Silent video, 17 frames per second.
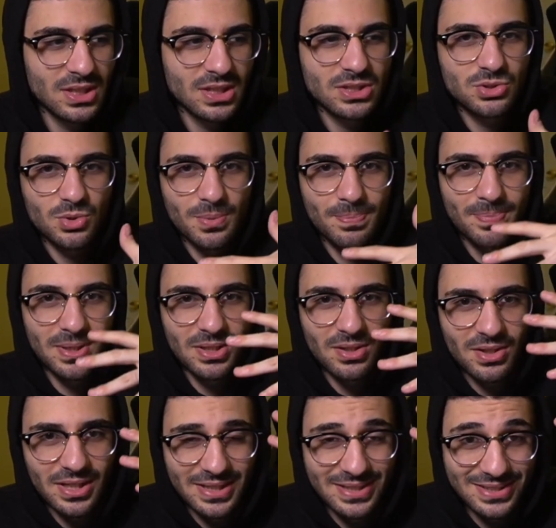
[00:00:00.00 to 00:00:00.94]
to appear
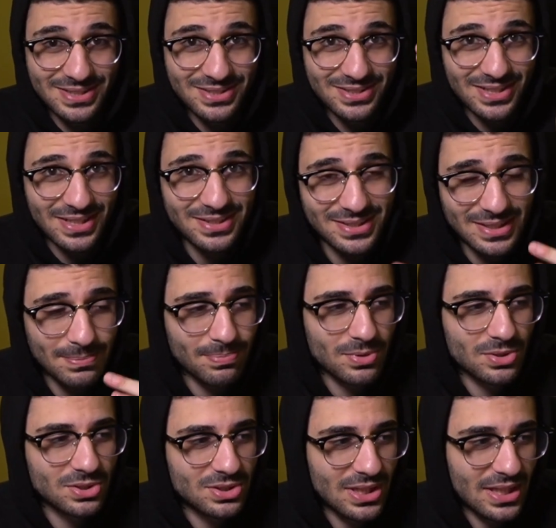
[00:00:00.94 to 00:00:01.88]
in
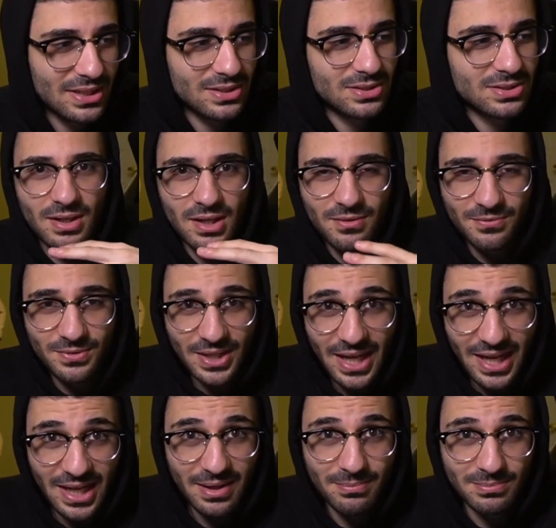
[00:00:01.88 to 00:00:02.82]
60% of
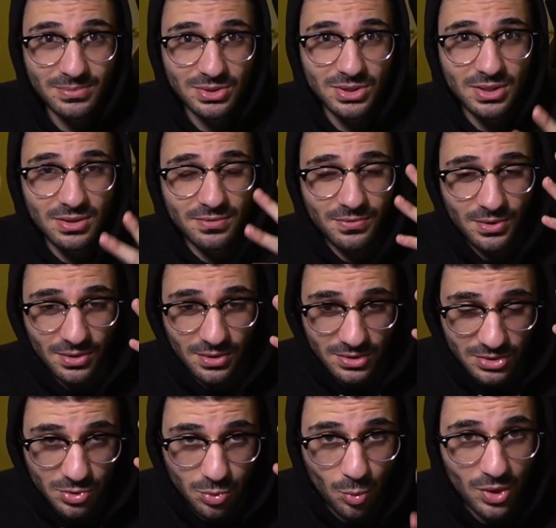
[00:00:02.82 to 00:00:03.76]
games for
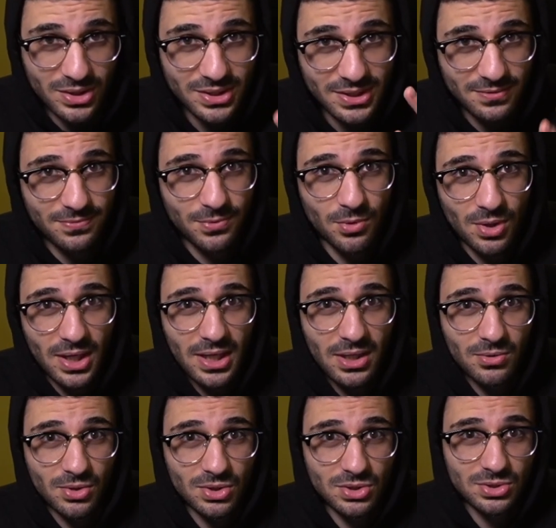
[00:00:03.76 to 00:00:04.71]
24
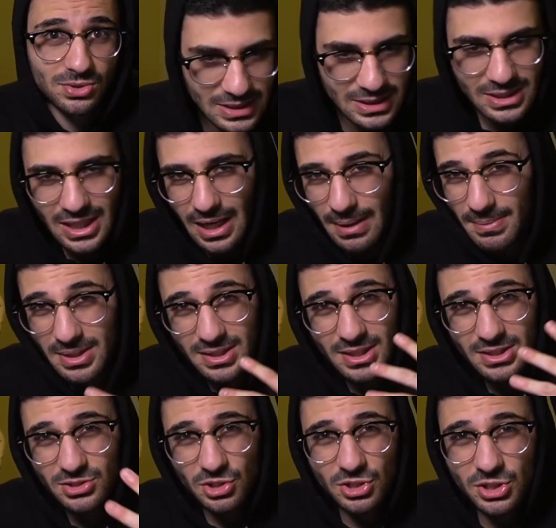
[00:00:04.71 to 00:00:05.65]
hours. I mean,
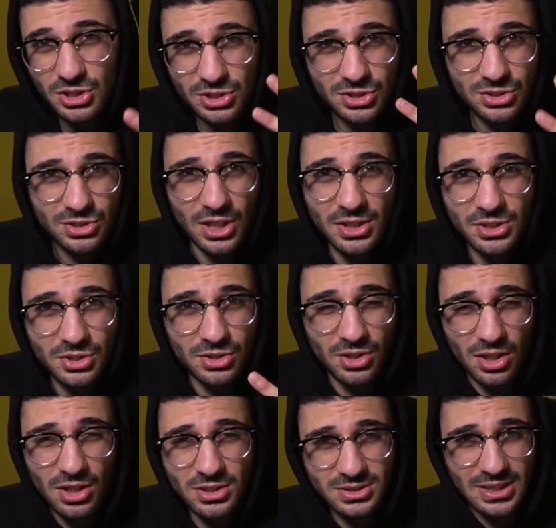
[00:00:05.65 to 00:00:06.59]
these are just such
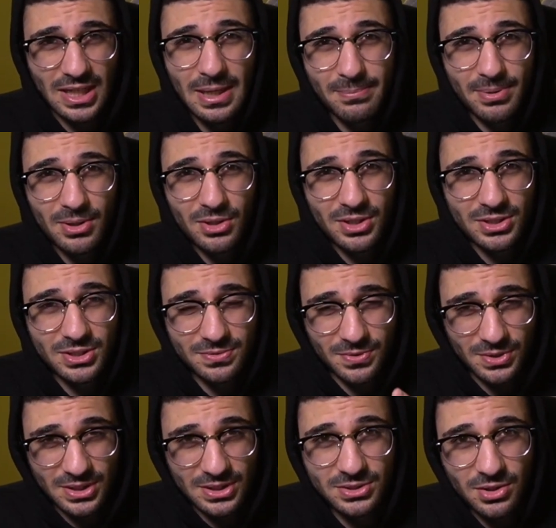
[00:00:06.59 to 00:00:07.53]
long time periods
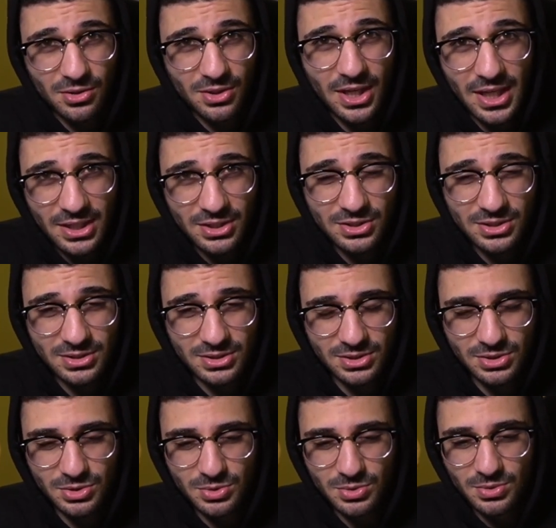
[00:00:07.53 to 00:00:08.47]
for these locations
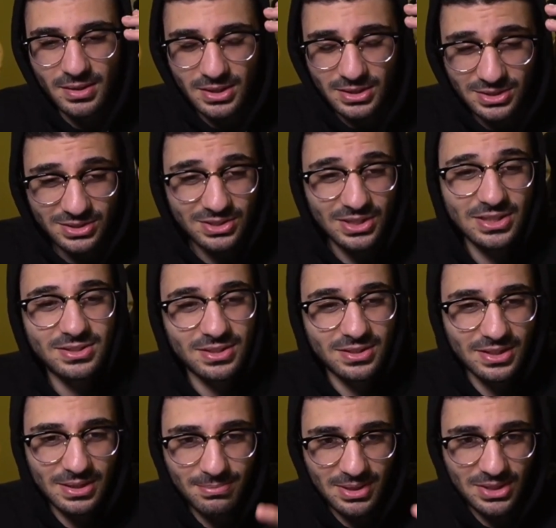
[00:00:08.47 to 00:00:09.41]
to
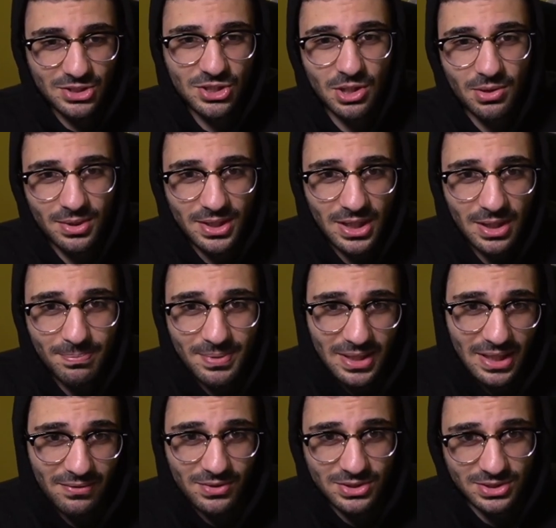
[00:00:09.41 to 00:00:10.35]
consistently be showing up in
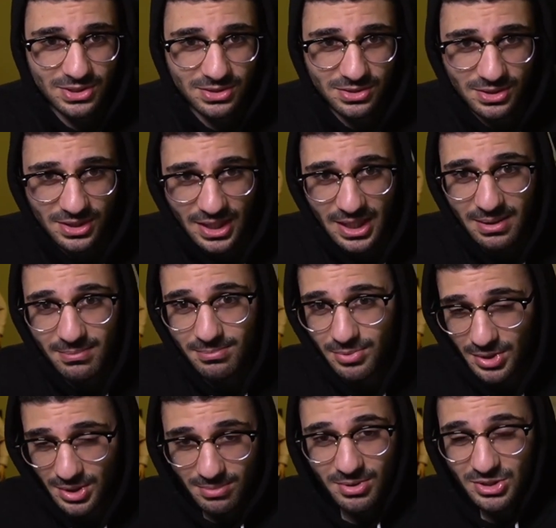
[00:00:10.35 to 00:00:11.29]
every single game,
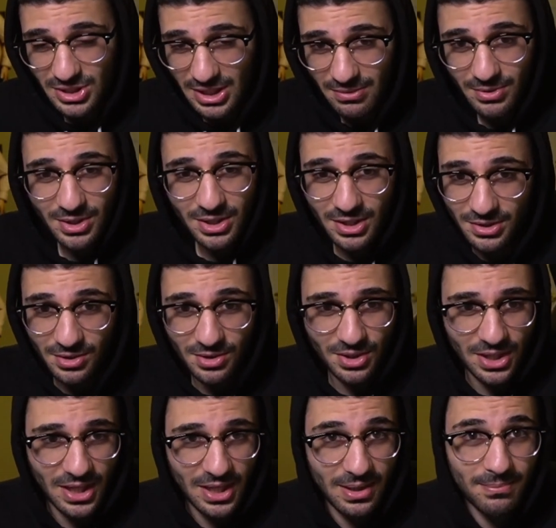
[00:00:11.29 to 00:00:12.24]
pretty much every other
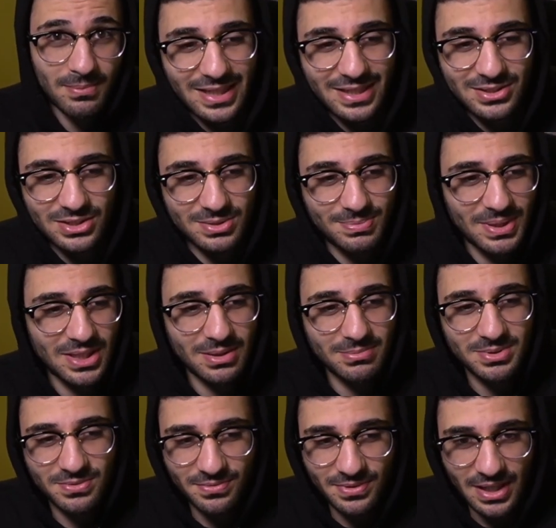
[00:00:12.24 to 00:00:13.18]
game. It just
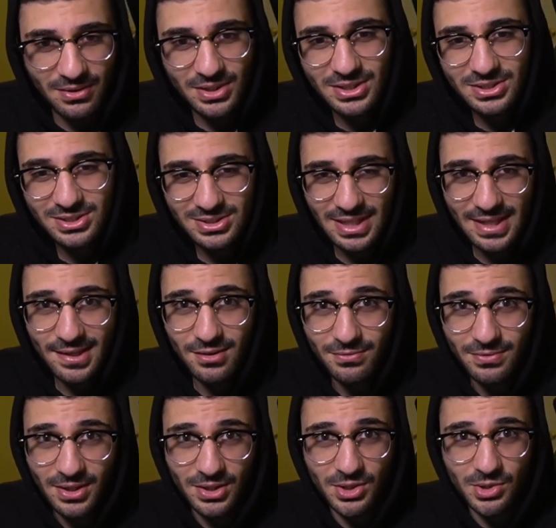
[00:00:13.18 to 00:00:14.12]
becomes very stale
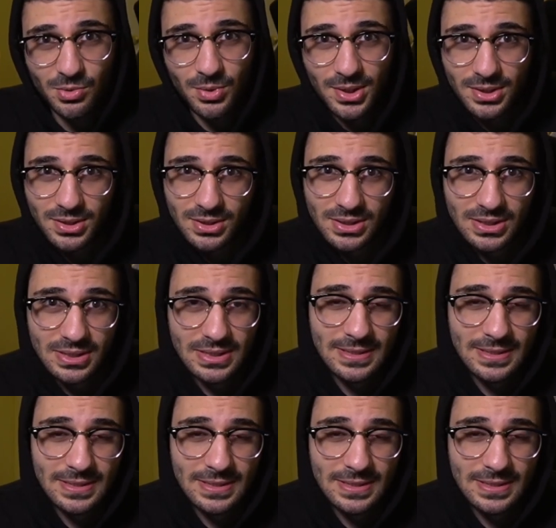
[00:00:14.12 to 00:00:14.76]
very quickly.